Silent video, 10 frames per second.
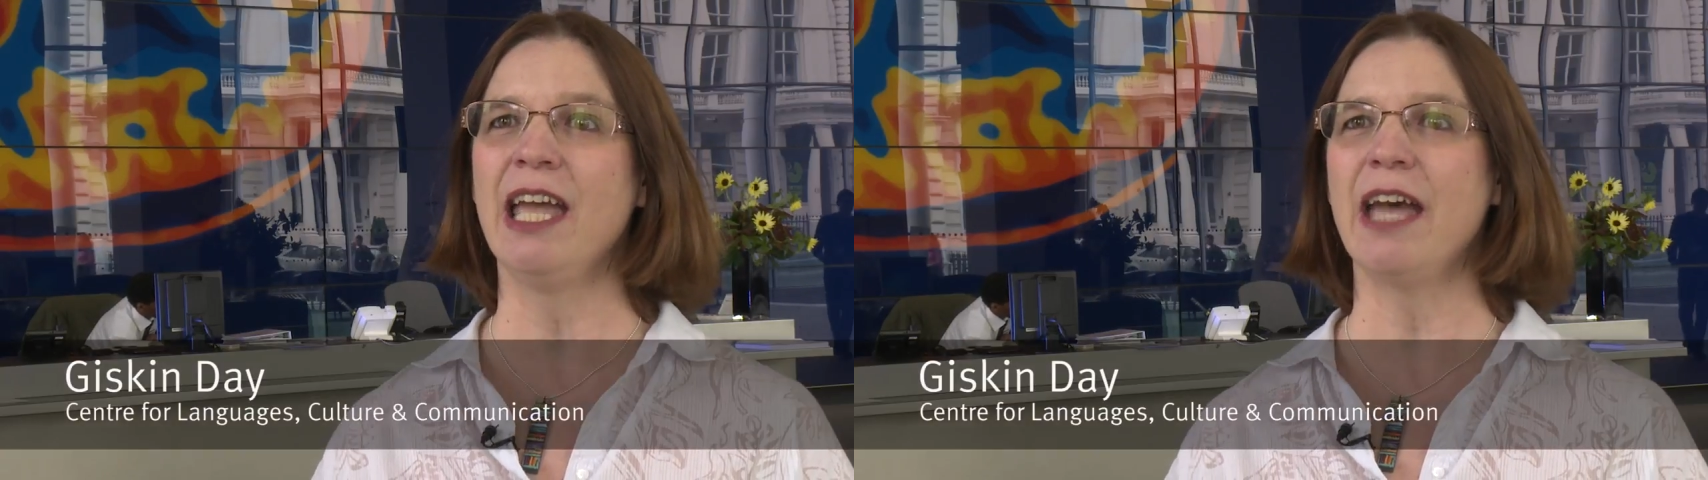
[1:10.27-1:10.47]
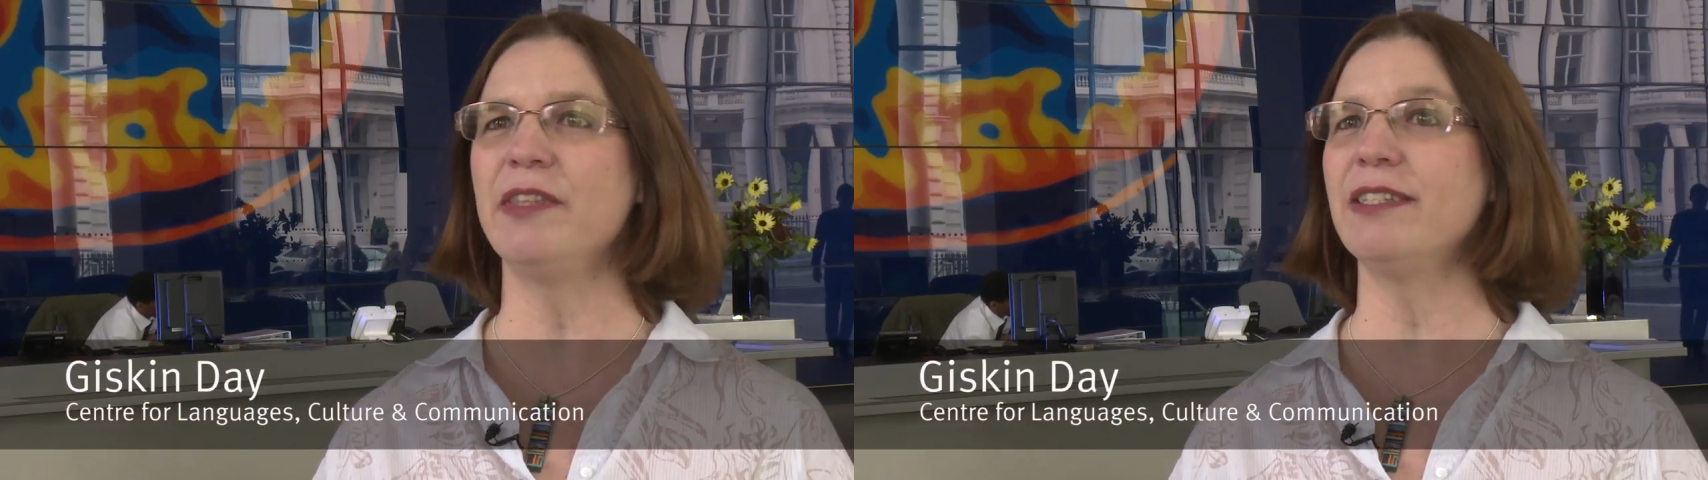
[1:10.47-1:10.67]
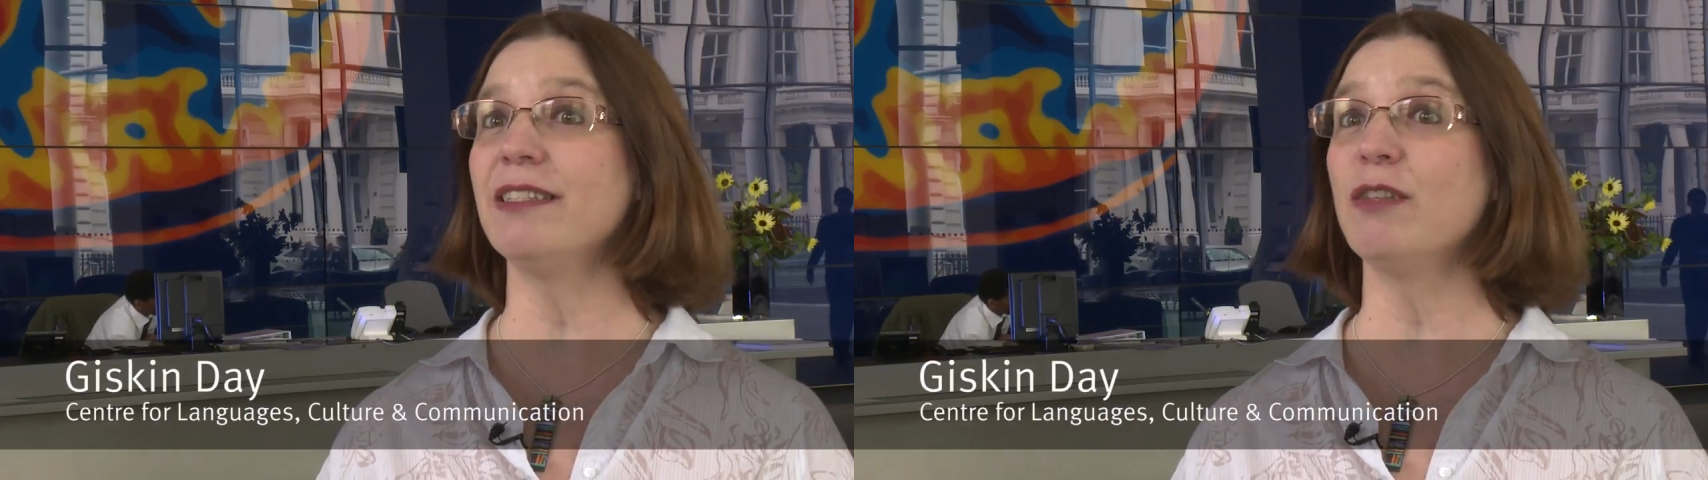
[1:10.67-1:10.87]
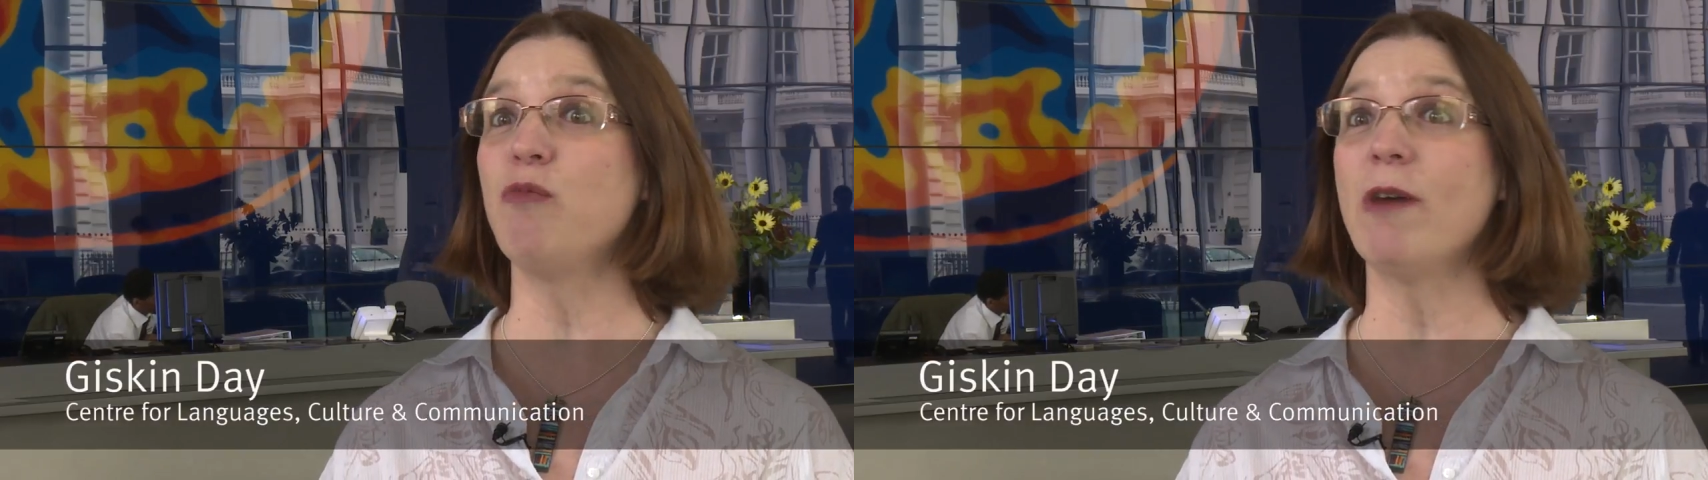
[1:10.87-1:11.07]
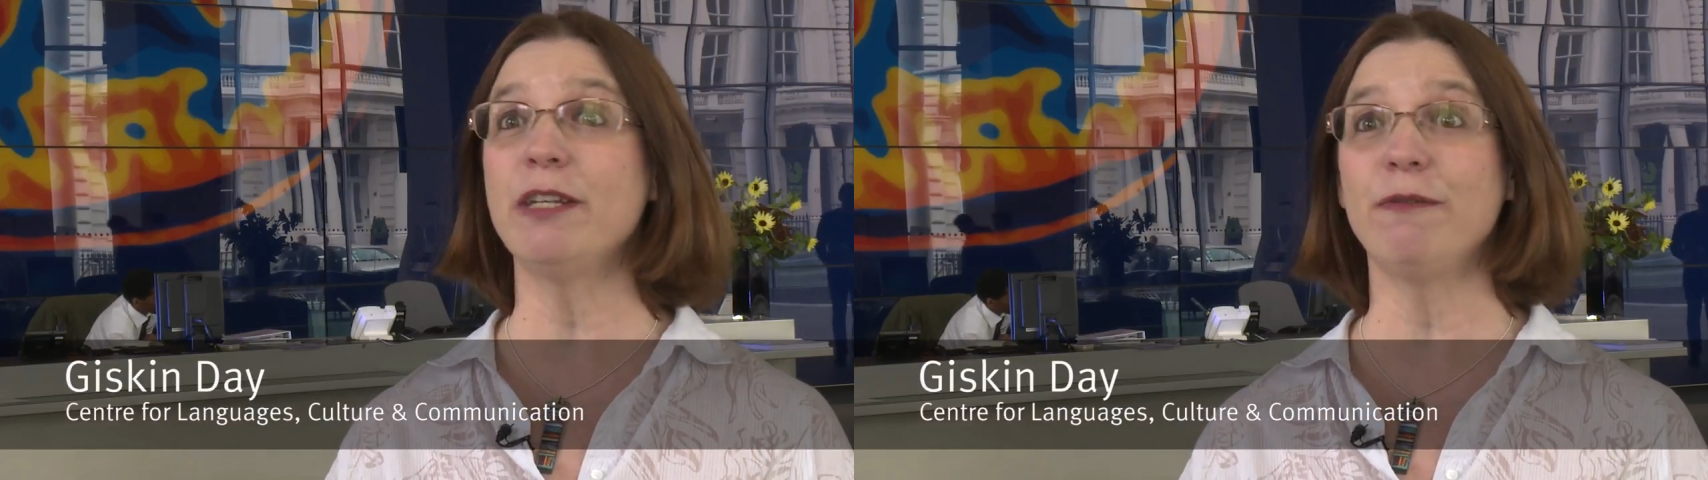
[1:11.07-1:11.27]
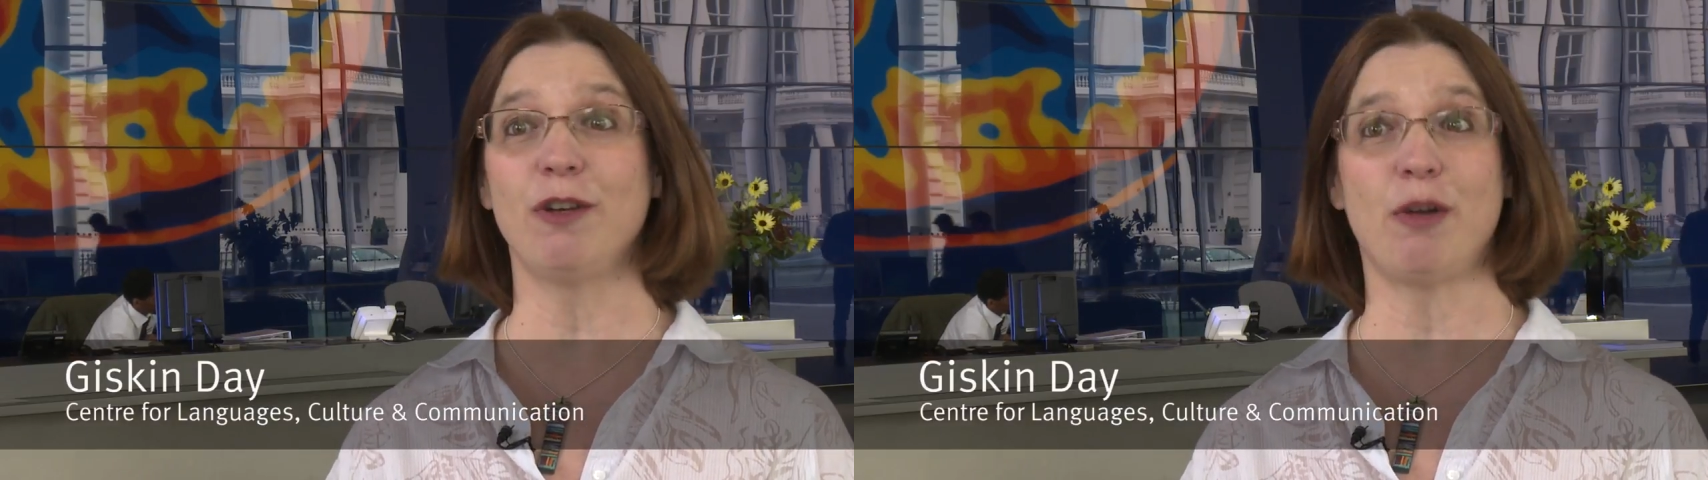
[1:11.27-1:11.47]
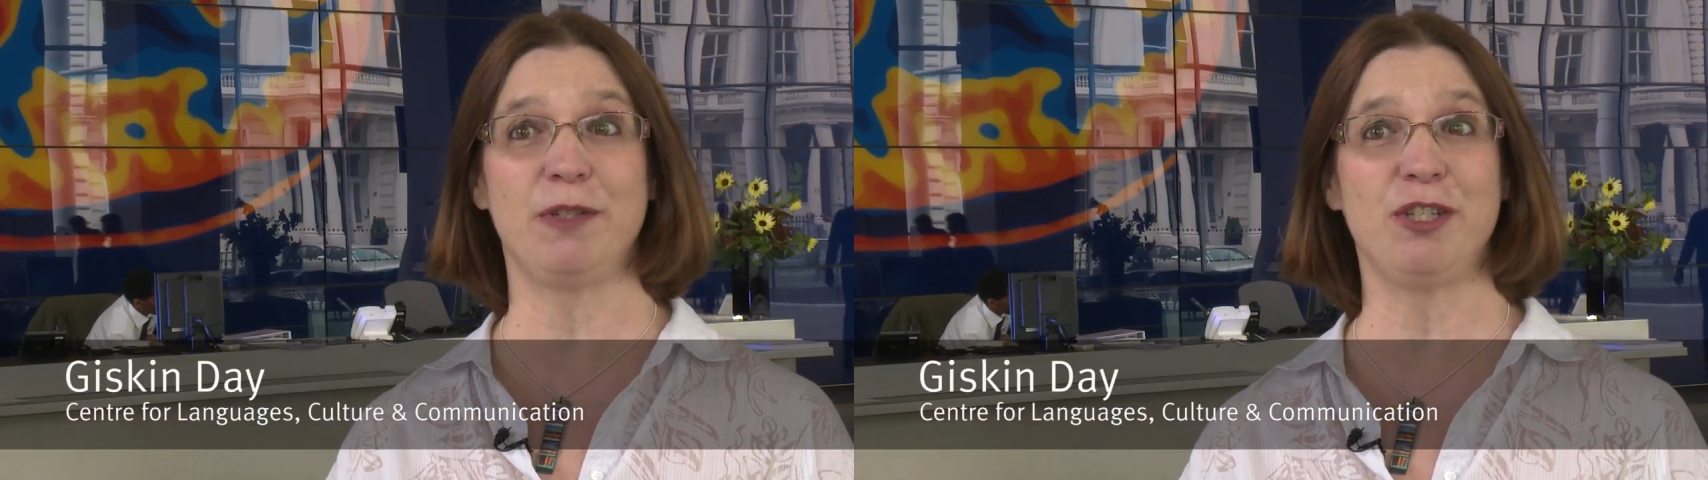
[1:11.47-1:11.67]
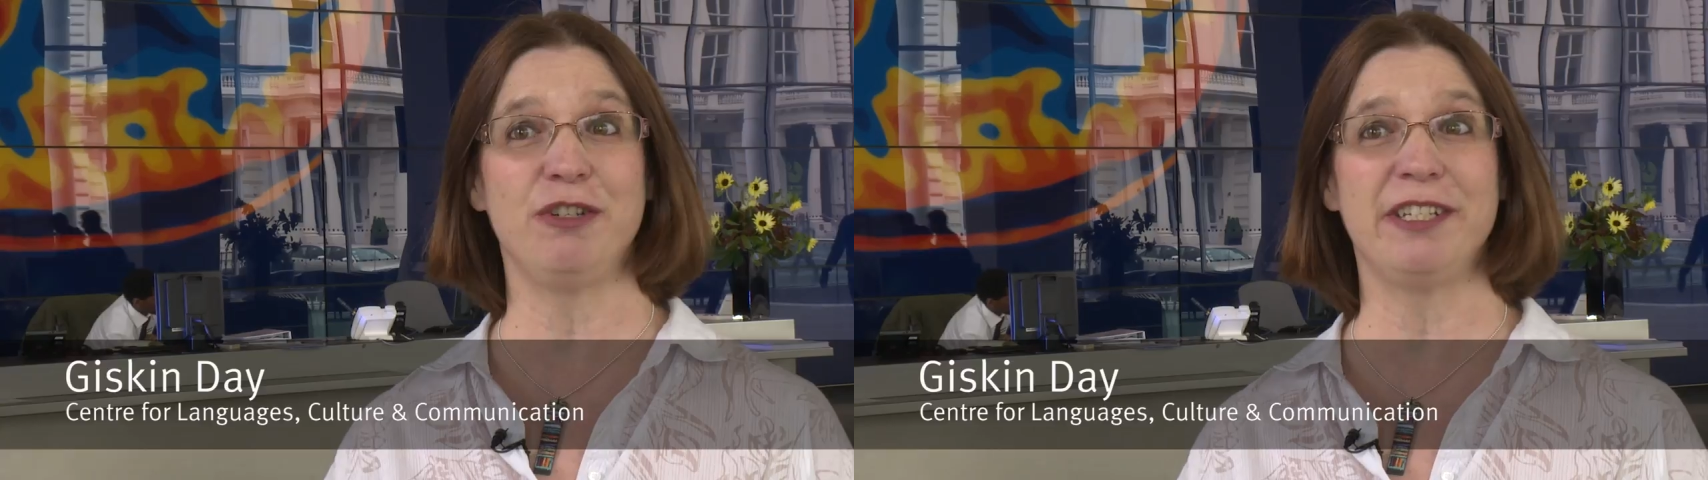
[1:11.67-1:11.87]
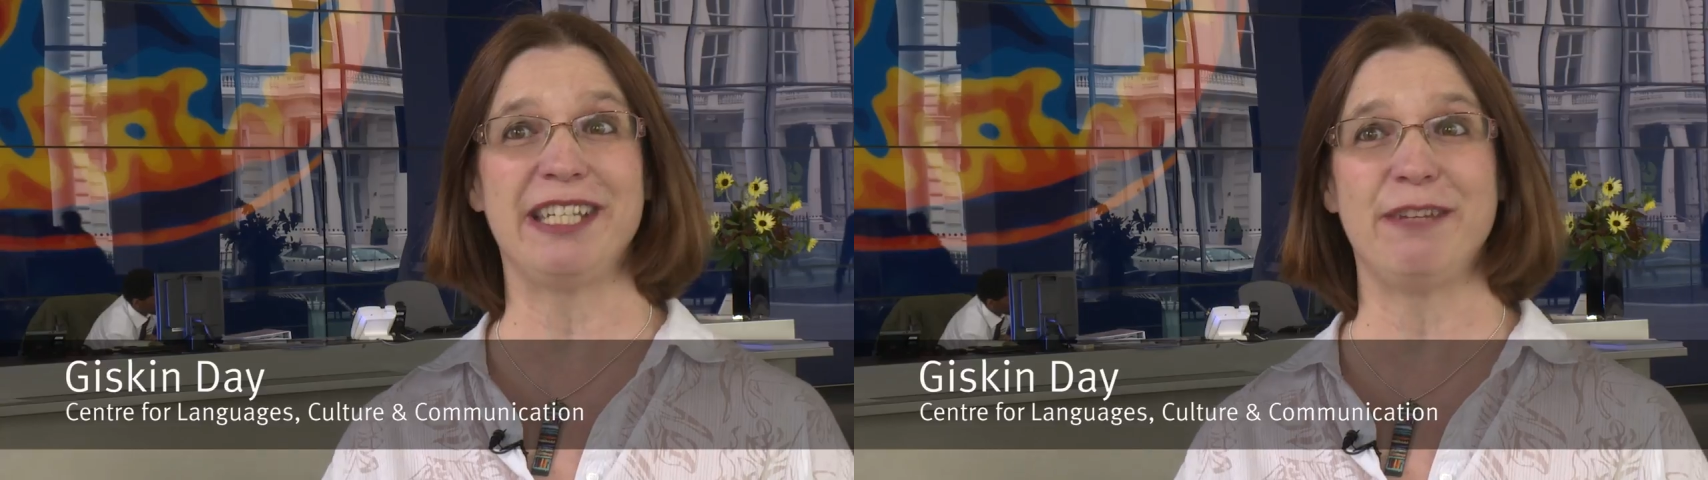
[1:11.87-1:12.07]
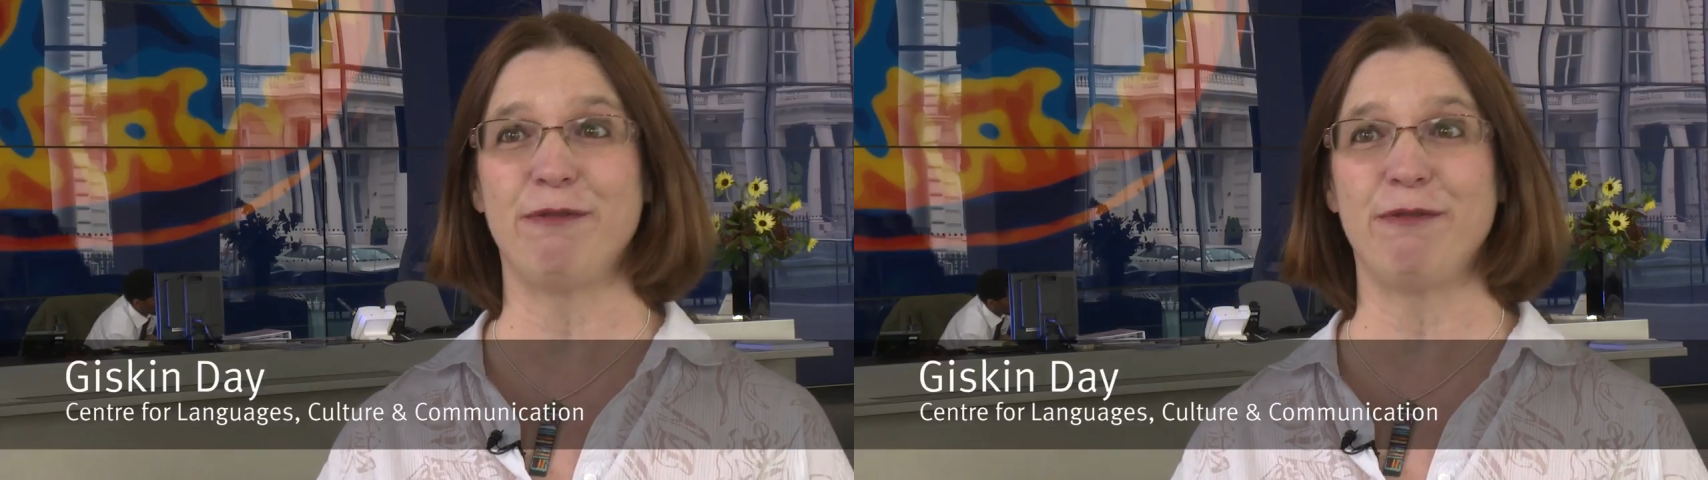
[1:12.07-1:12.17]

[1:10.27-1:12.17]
and this is a wonderful opportunity